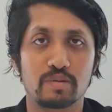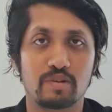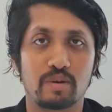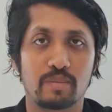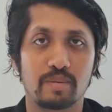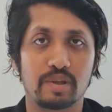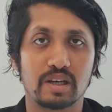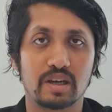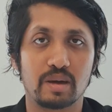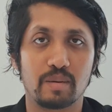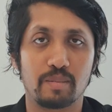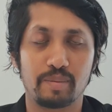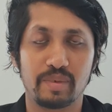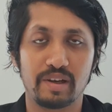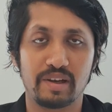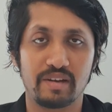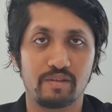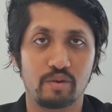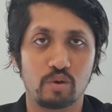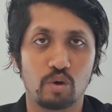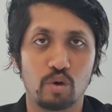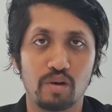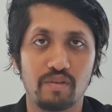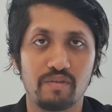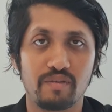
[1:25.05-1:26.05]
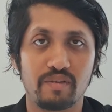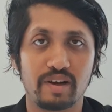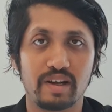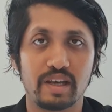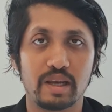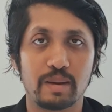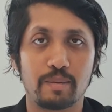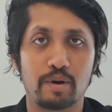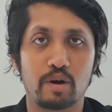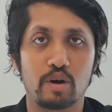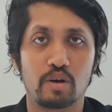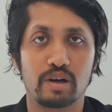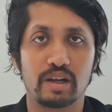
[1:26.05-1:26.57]
from the company. Don't worry
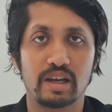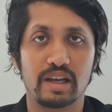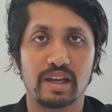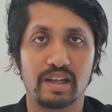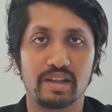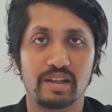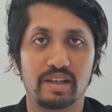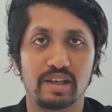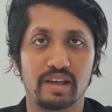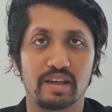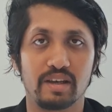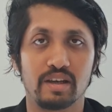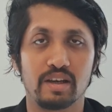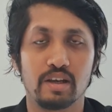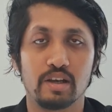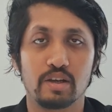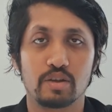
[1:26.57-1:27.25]
about anything.